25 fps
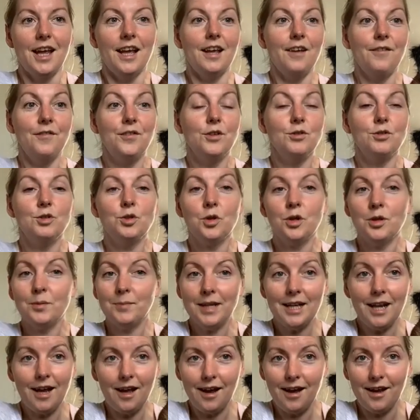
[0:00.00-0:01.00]
If you join
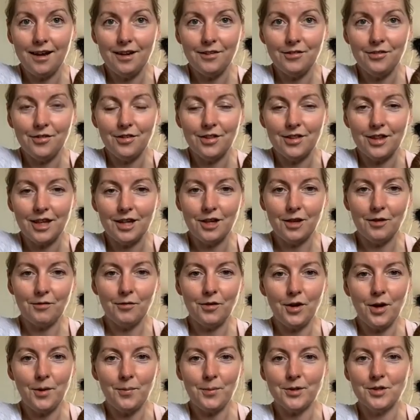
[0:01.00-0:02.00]
me live, thank you
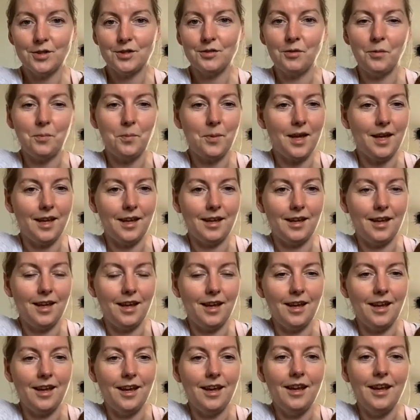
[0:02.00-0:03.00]
very much for being
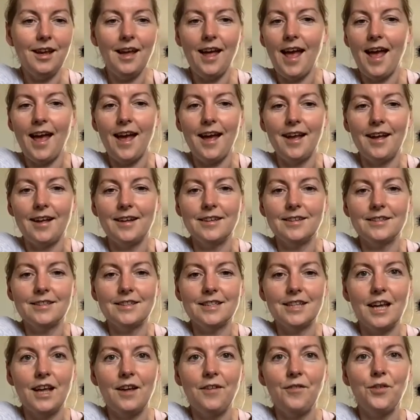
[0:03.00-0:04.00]
here,
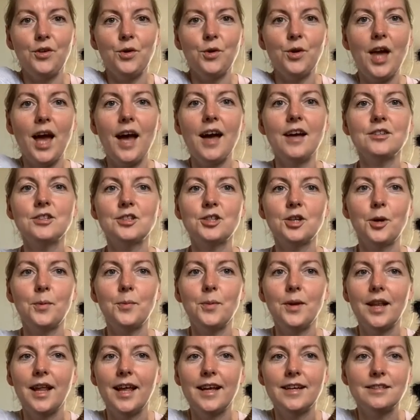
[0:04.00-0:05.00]
and if you catch
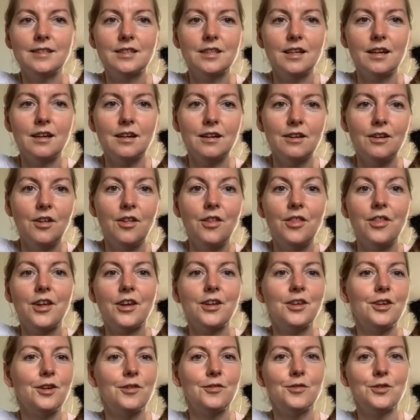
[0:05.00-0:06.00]
up later,
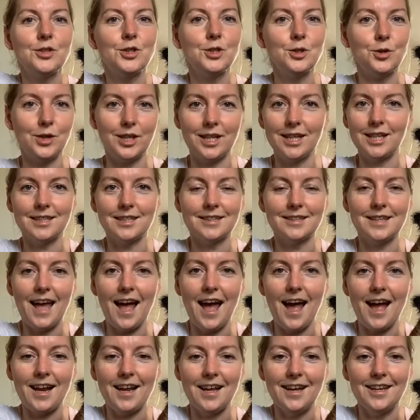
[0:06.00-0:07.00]
thank you for joining us
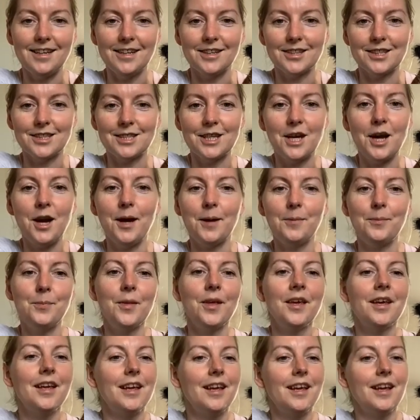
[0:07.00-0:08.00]
at another time.